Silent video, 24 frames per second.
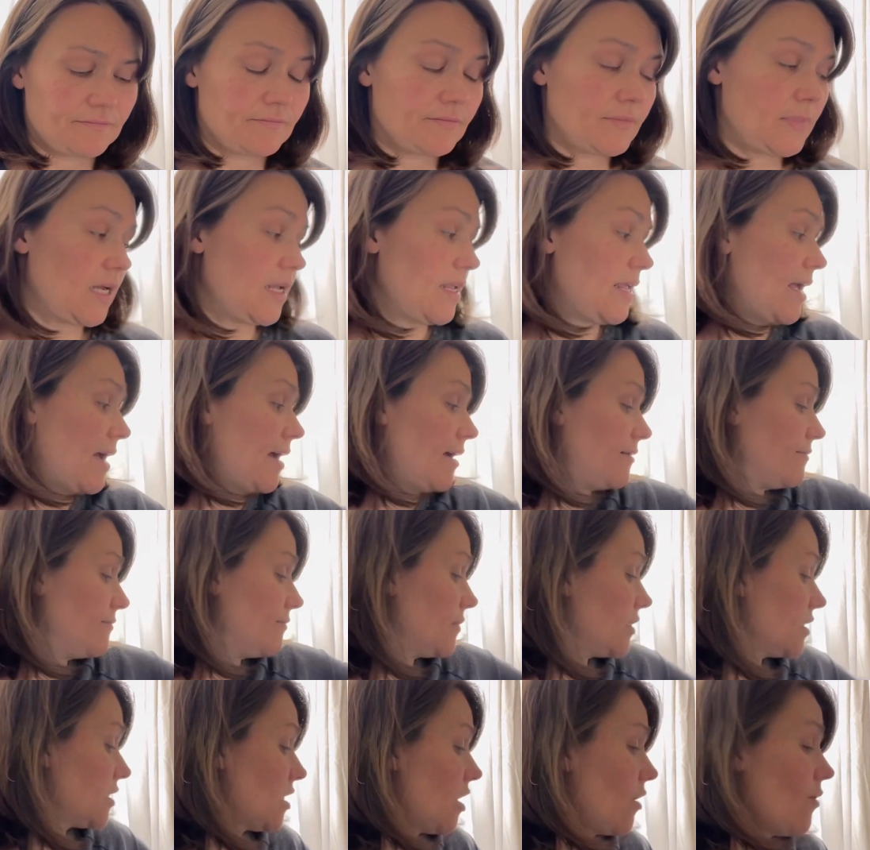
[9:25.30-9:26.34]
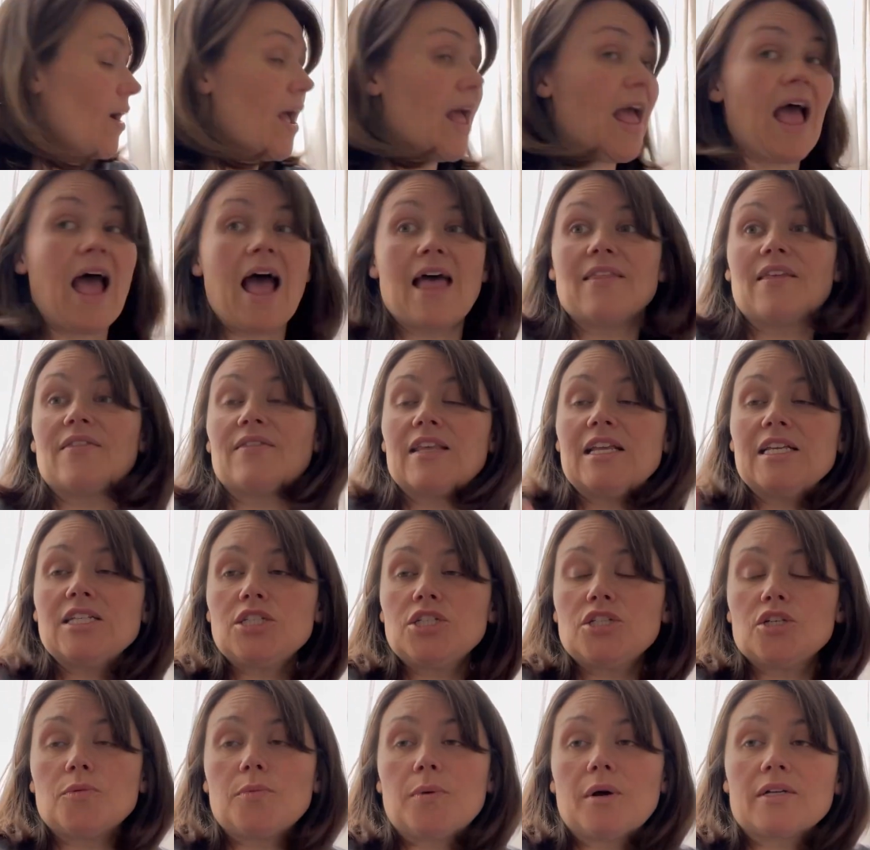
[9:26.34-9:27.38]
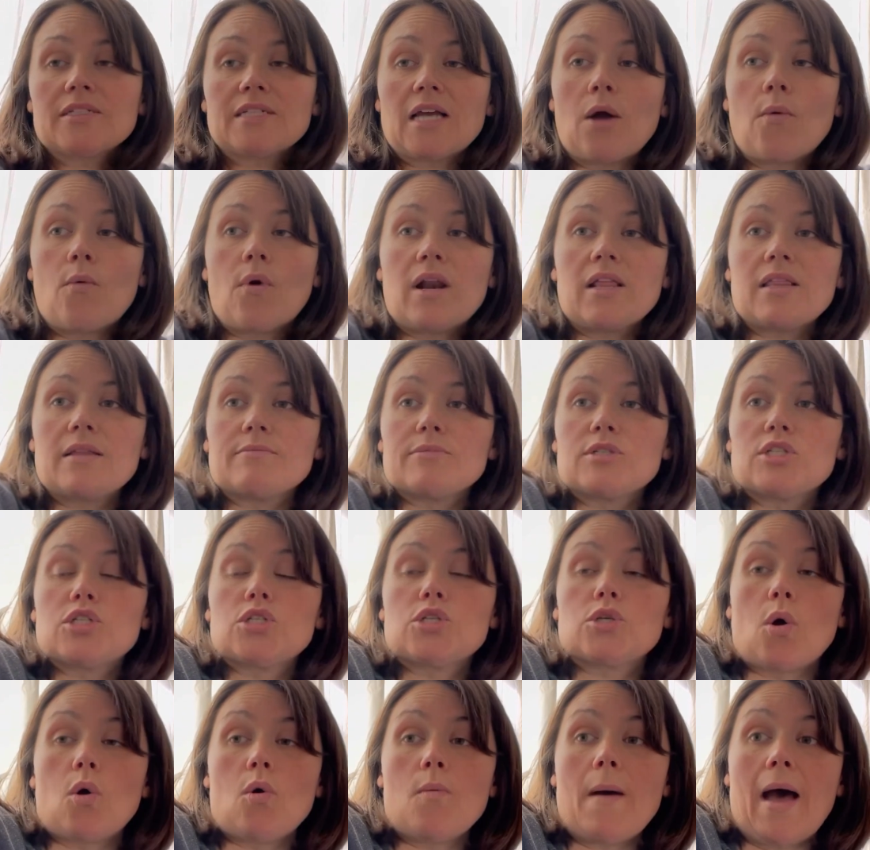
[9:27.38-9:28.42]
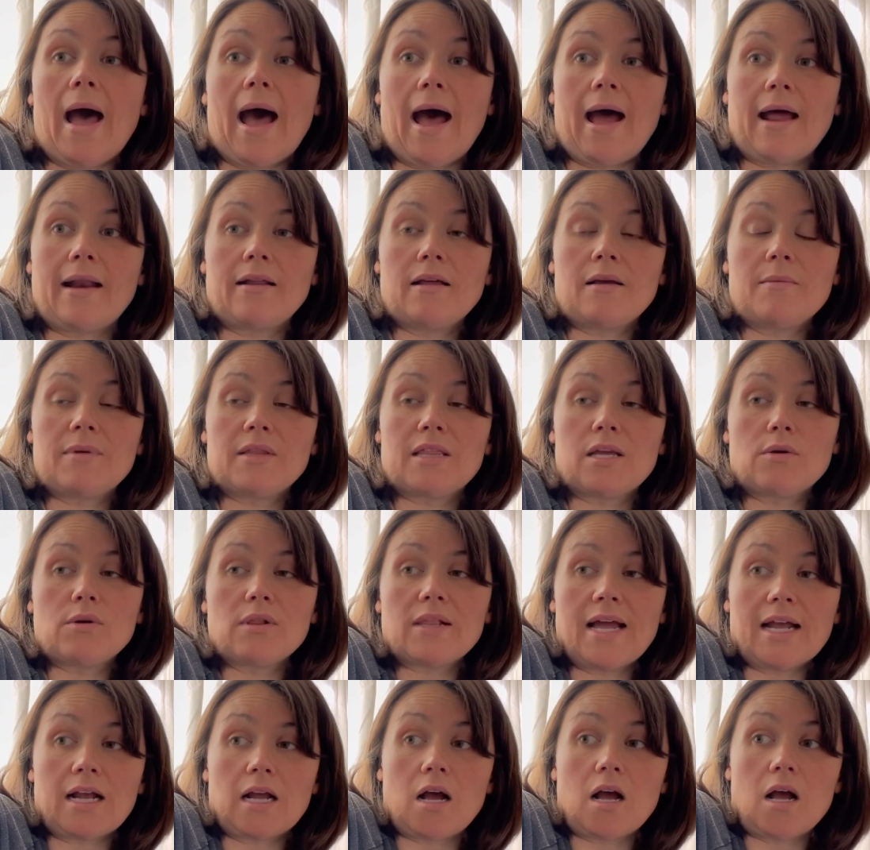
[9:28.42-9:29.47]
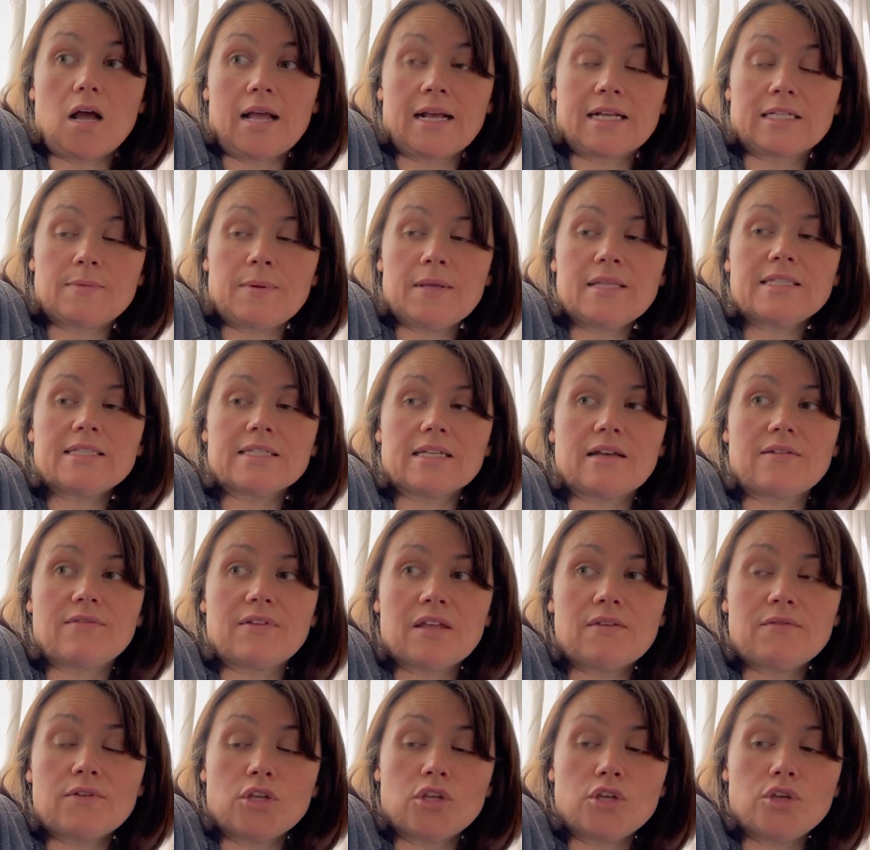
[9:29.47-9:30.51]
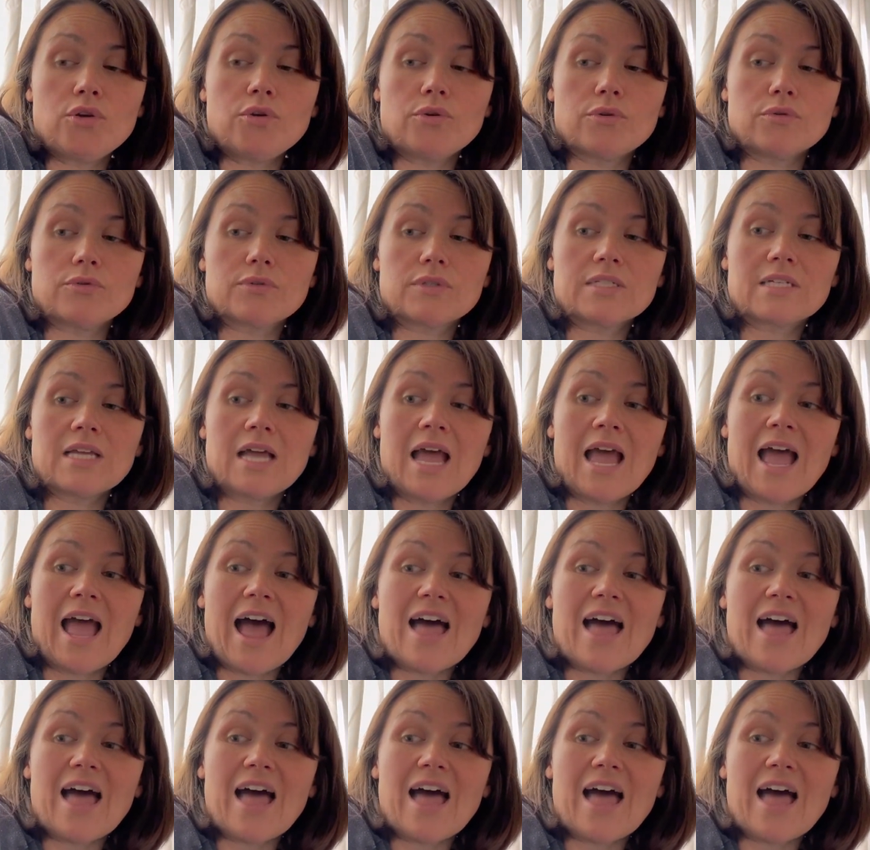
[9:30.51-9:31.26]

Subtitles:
But yeah, so, and then these two books, I wanted them so bad, but they were like expensive, even used.